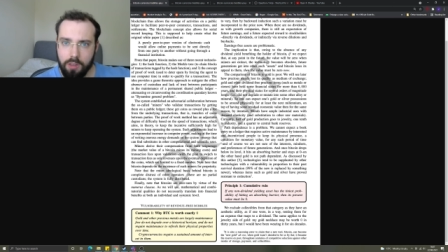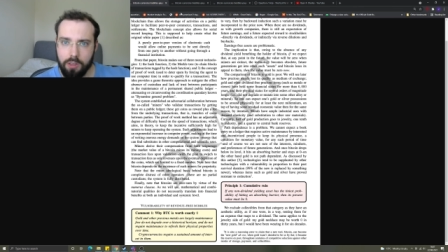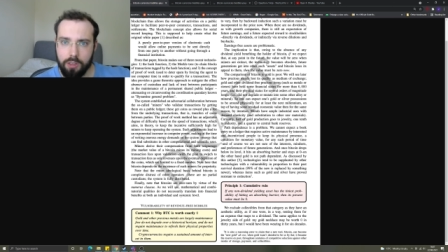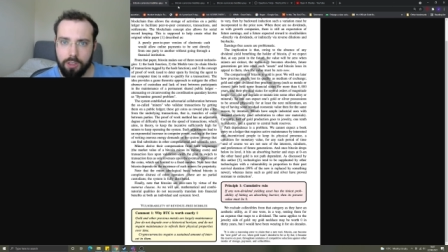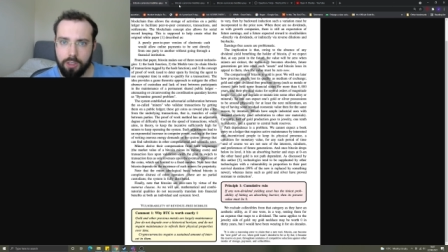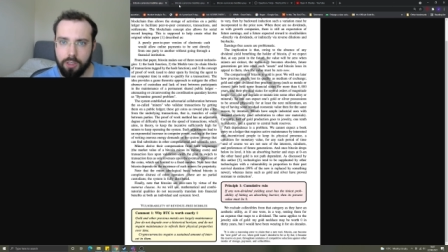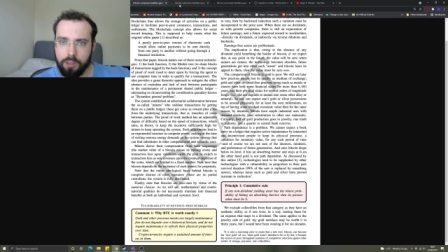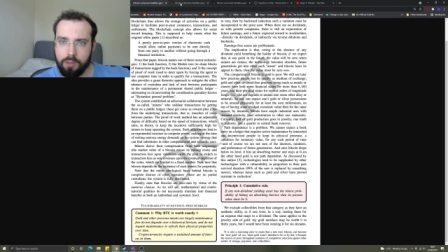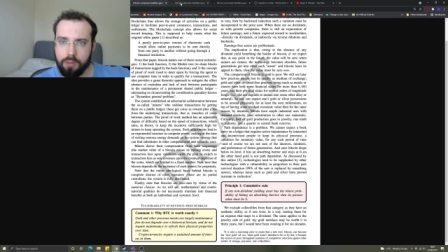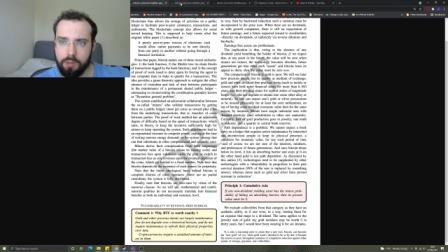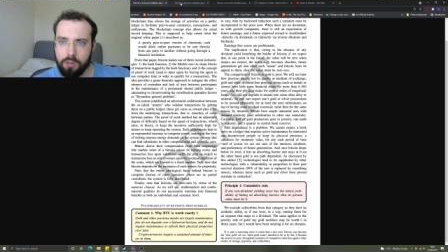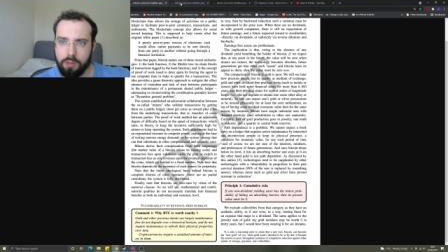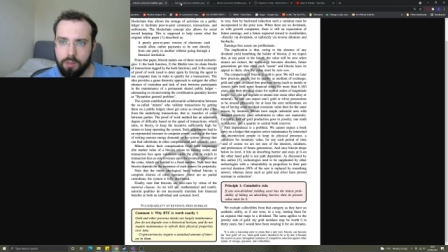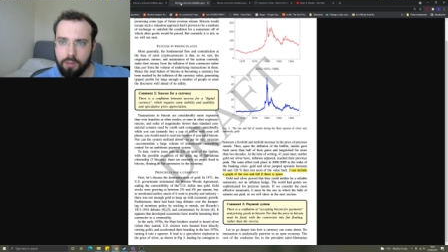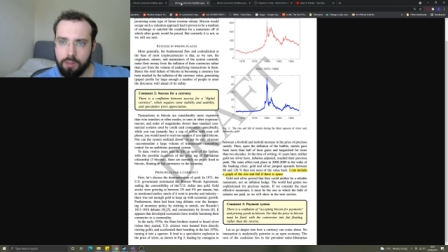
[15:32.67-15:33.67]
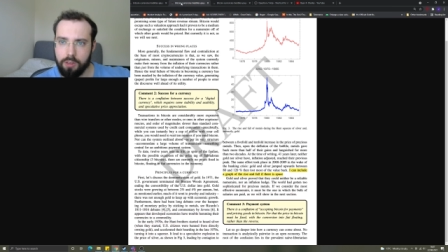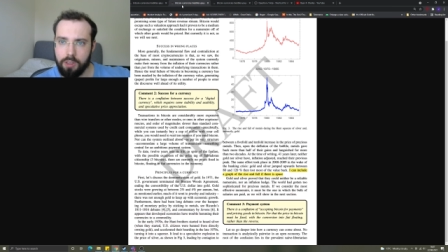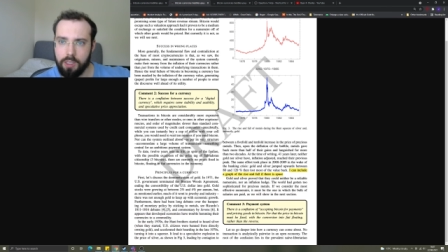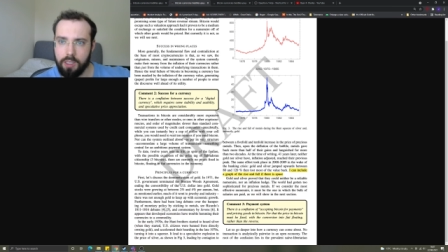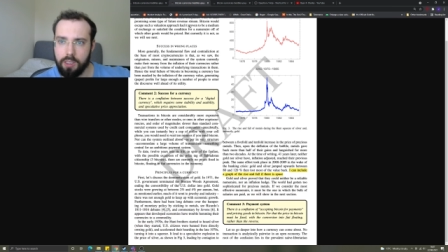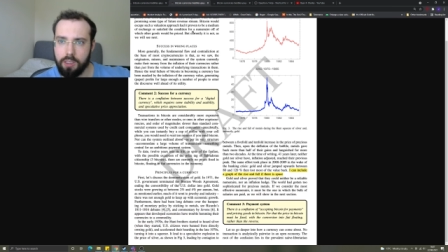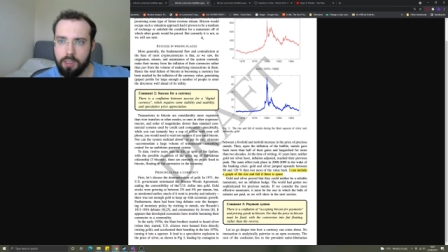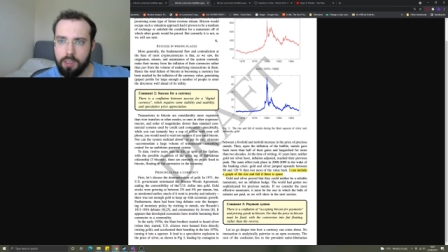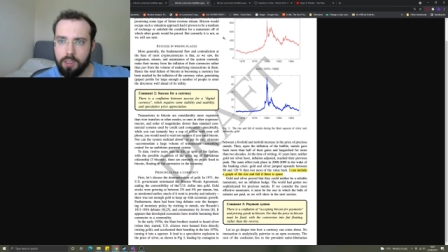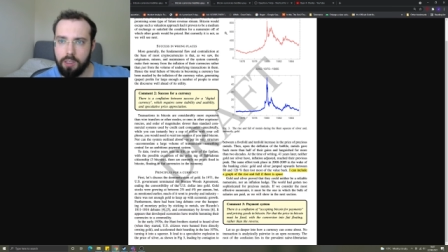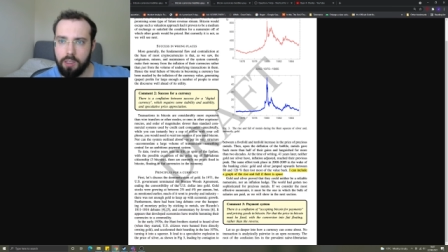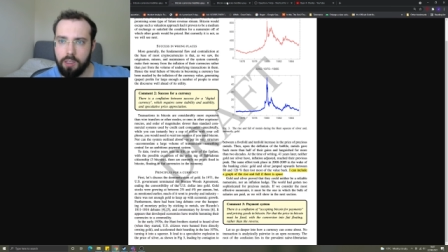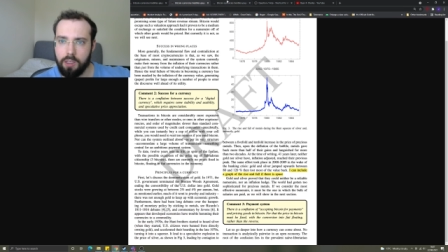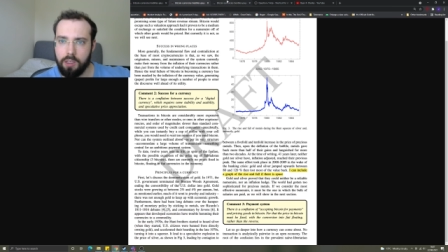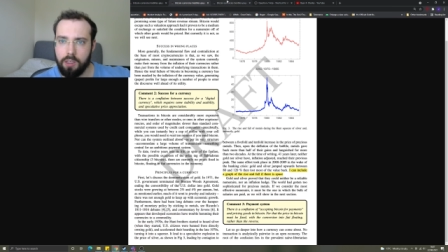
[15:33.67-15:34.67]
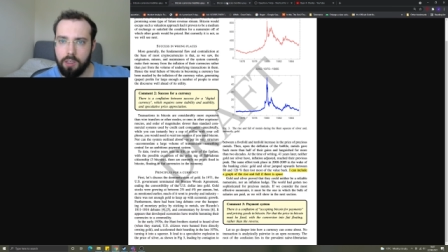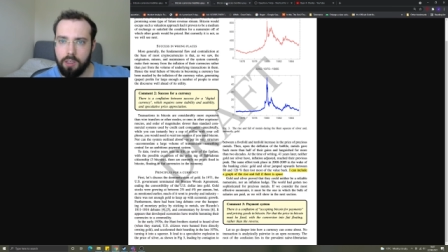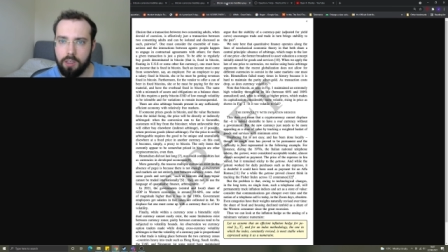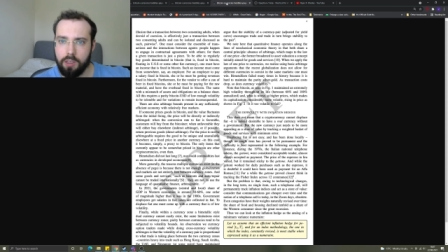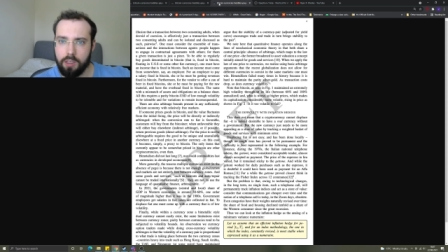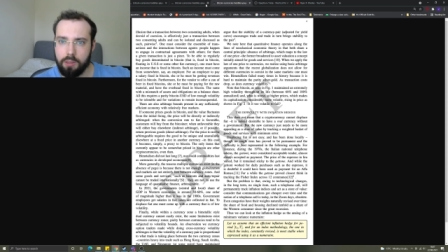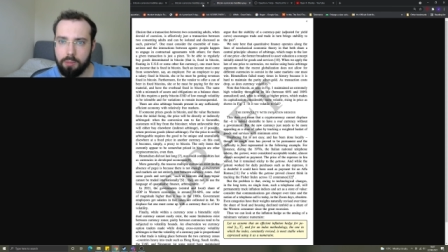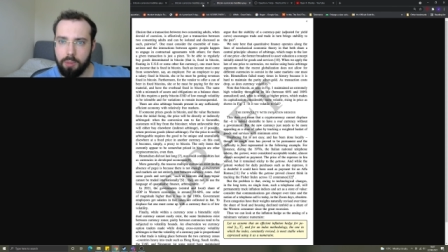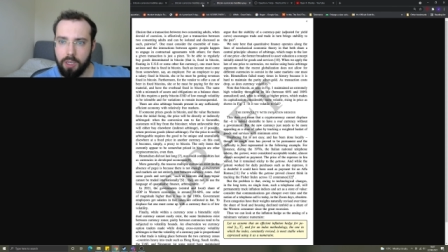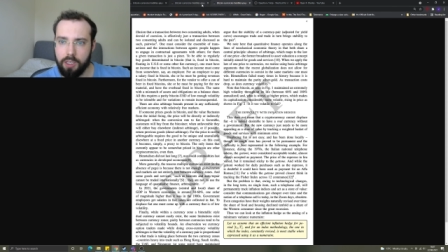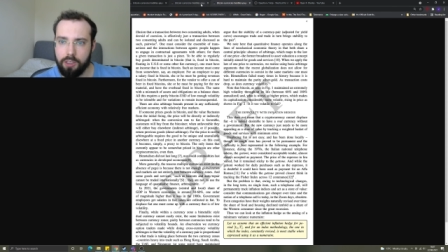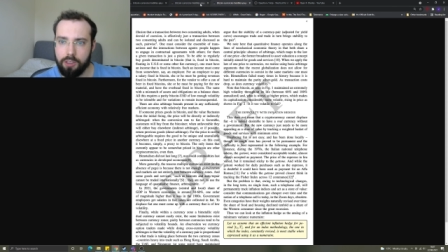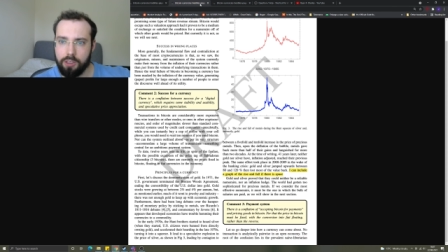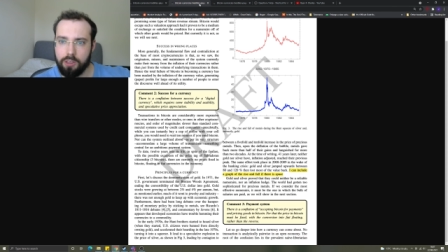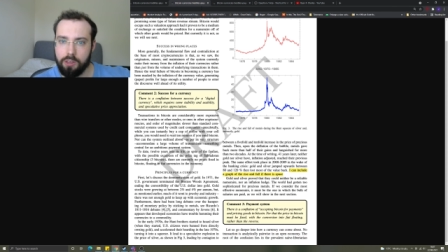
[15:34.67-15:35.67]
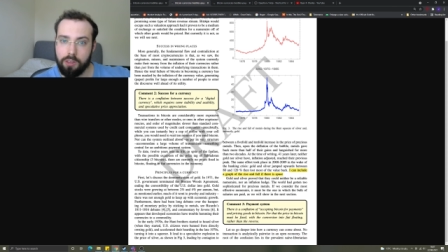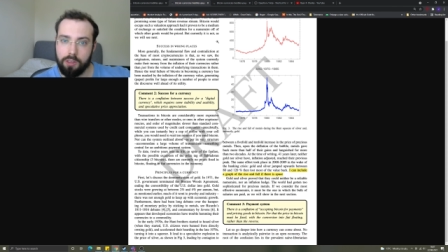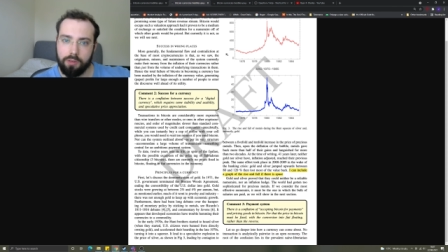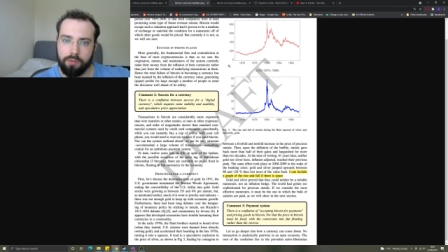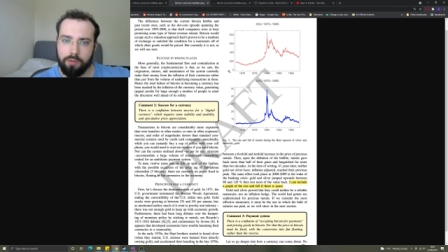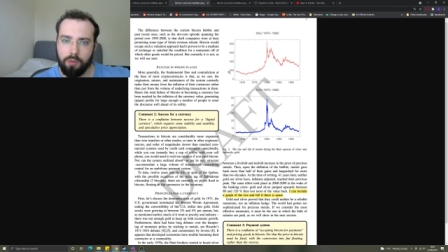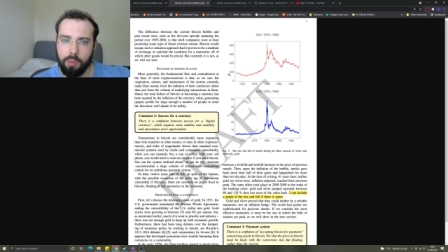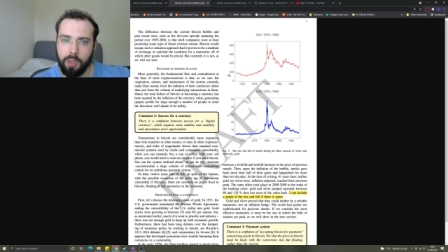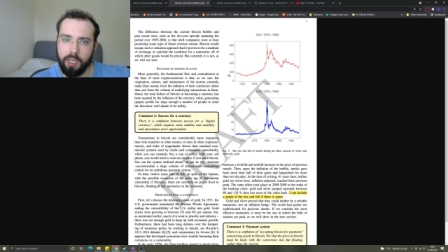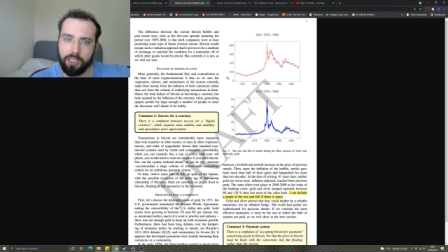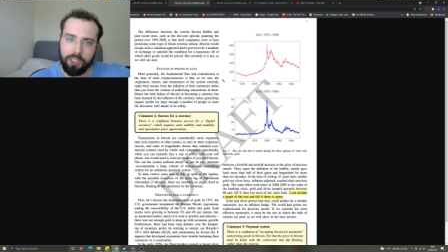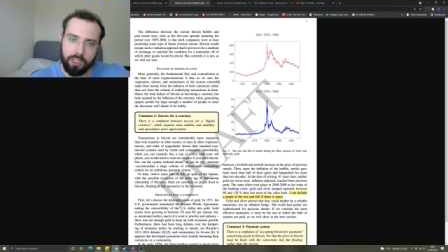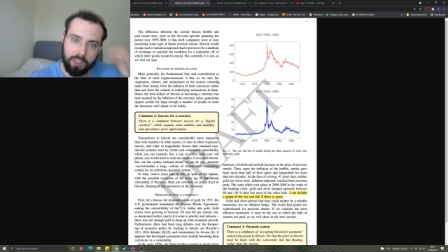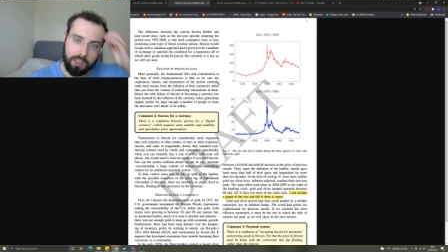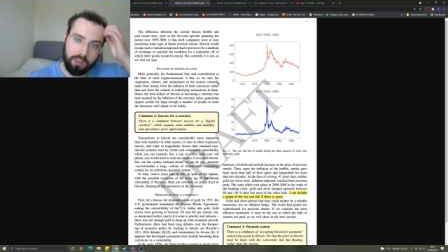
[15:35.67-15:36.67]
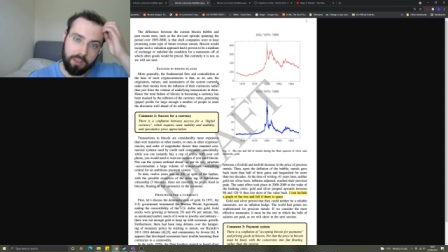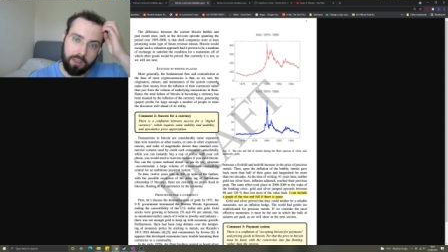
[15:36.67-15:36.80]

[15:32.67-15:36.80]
So, into the next page. That's four pages in.